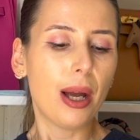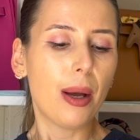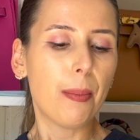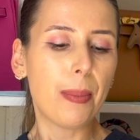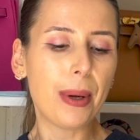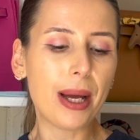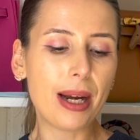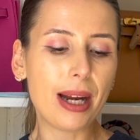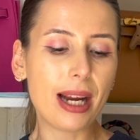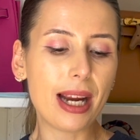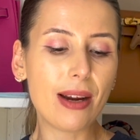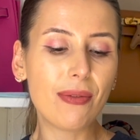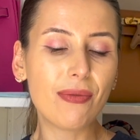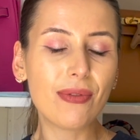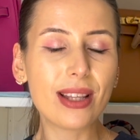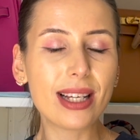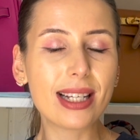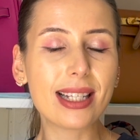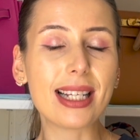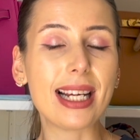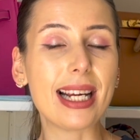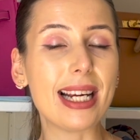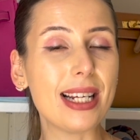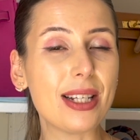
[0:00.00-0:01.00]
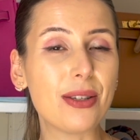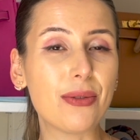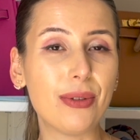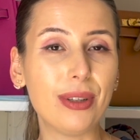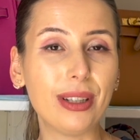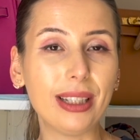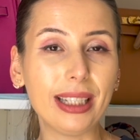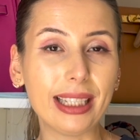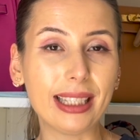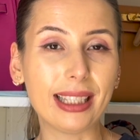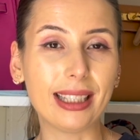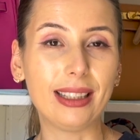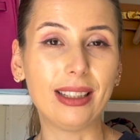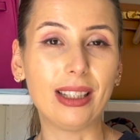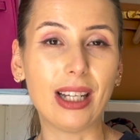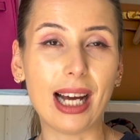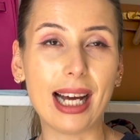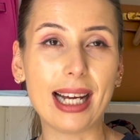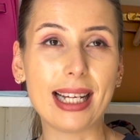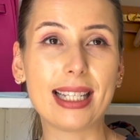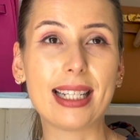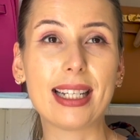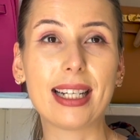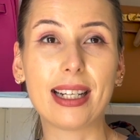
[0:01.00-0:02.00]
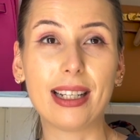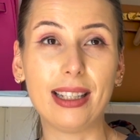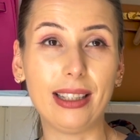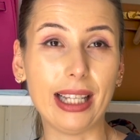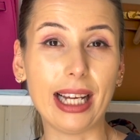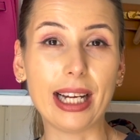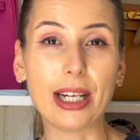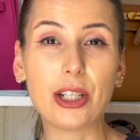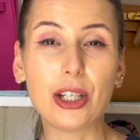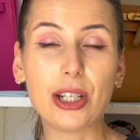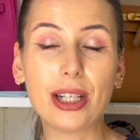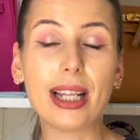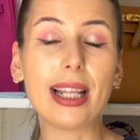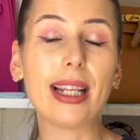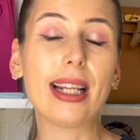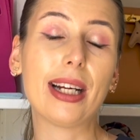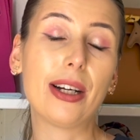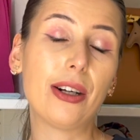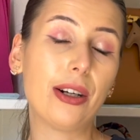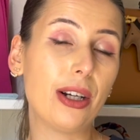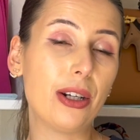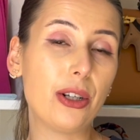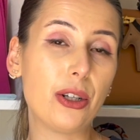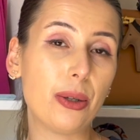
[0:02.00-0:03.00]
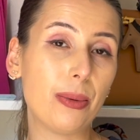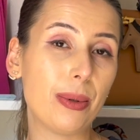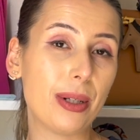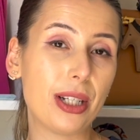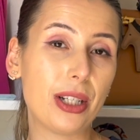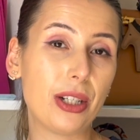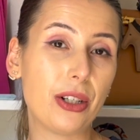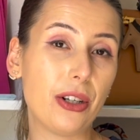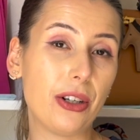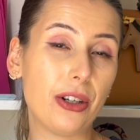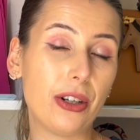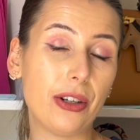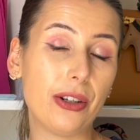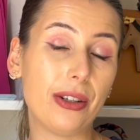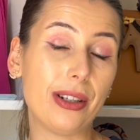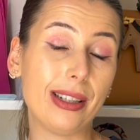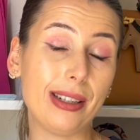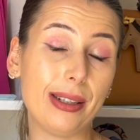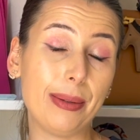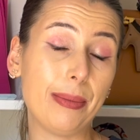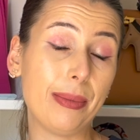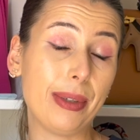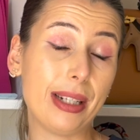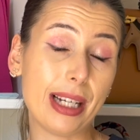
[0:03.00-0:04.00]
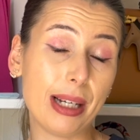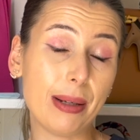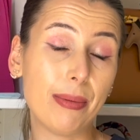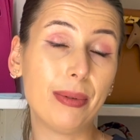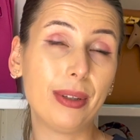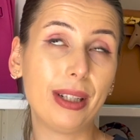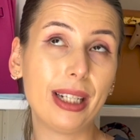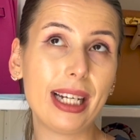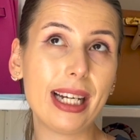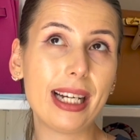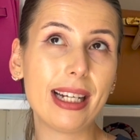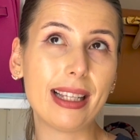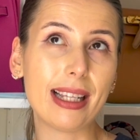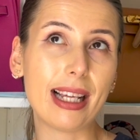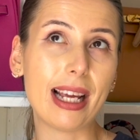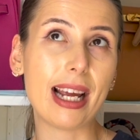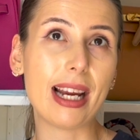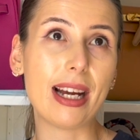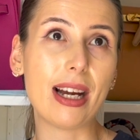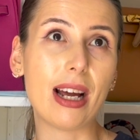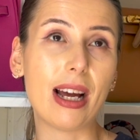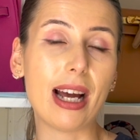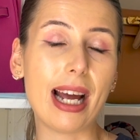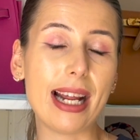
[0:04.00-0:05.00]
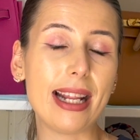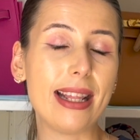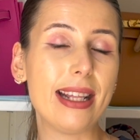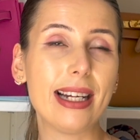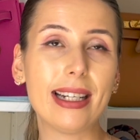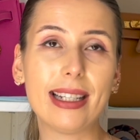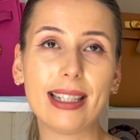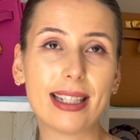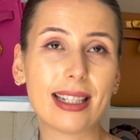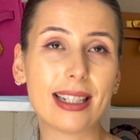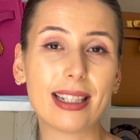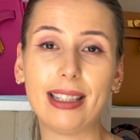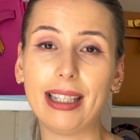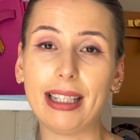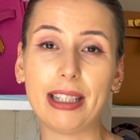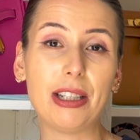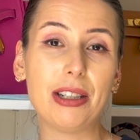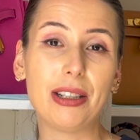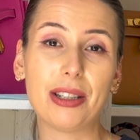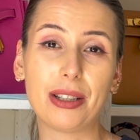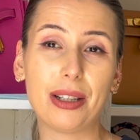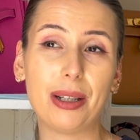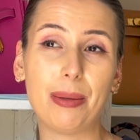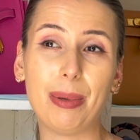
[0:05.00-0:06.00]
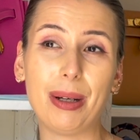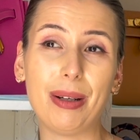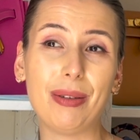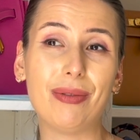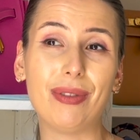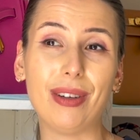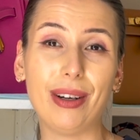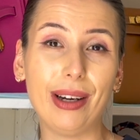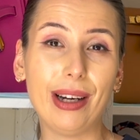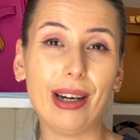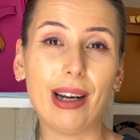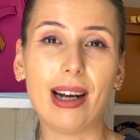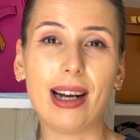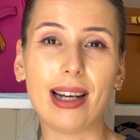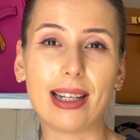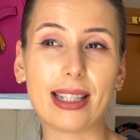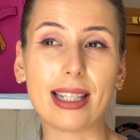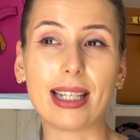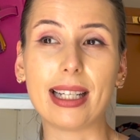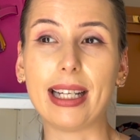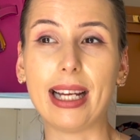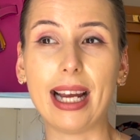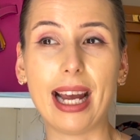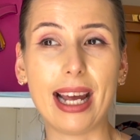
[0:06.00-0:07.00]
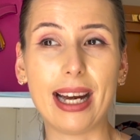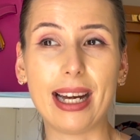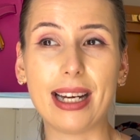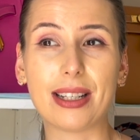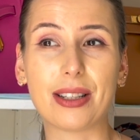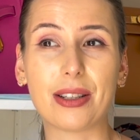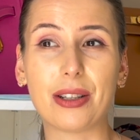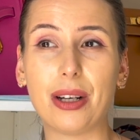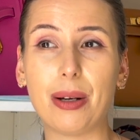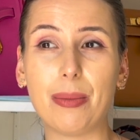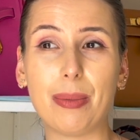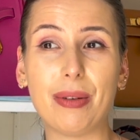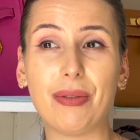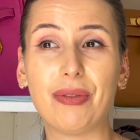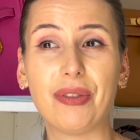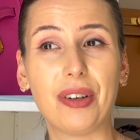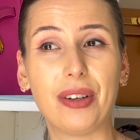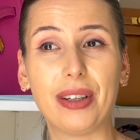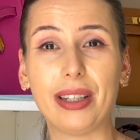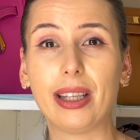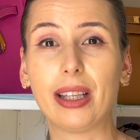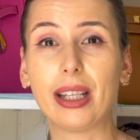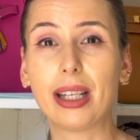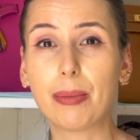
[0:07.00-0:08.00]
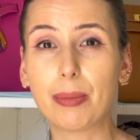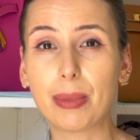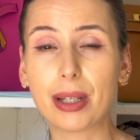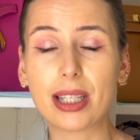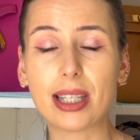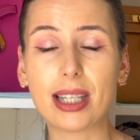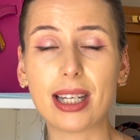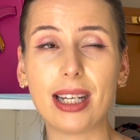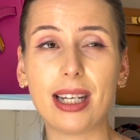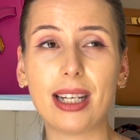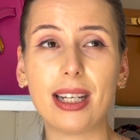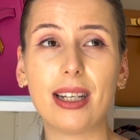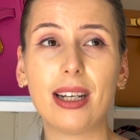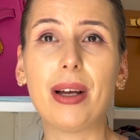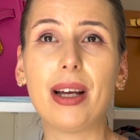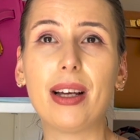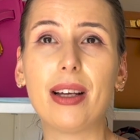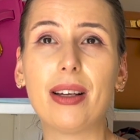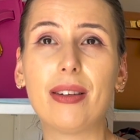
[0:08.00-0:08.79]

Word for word: But if this is really the last collection that they're going to do with Studio Ghibli, then I think this collection is going to be very hard to get. It's going to be very limited.